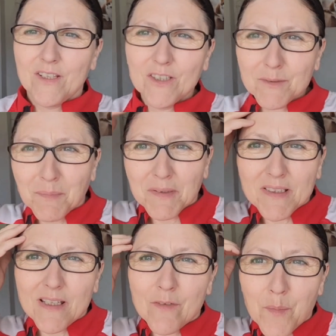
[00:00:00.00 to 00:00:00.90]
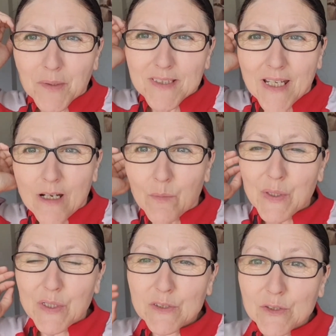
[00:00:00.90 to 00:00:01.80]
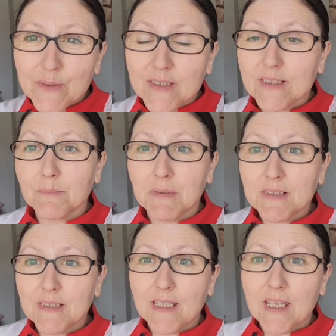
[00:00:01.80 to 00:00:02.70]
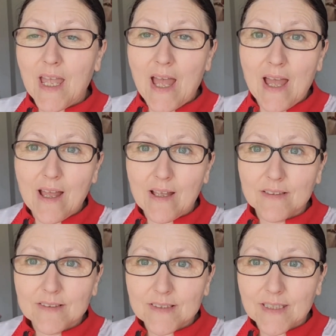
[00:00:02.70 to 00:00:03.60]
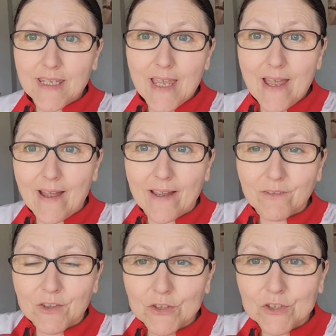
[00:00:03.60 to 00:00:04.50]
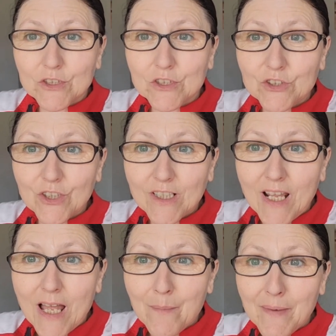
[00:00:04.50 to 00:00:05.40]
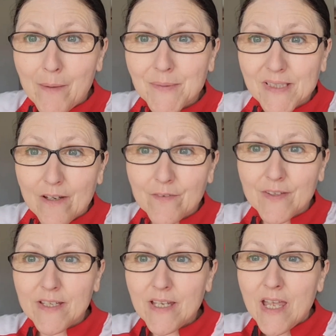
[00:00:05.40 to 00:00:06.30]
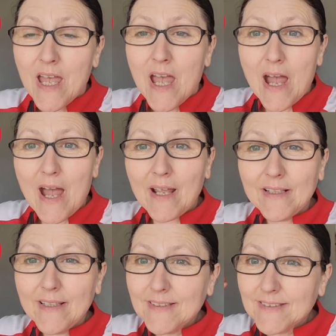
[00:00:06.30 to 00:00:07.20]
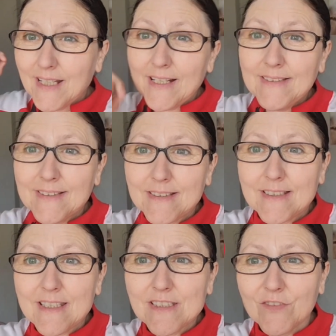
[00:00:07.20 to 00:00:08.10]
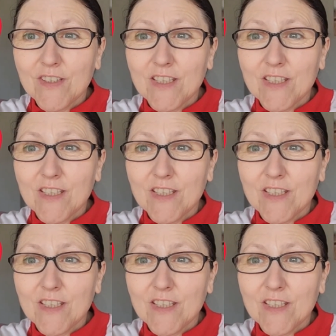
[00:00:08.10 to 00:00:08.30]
Good morning everybody, how are we all doing? This is Monday and yeah, if you're new to this channel, I'm in Em's Cafe and let's get into today's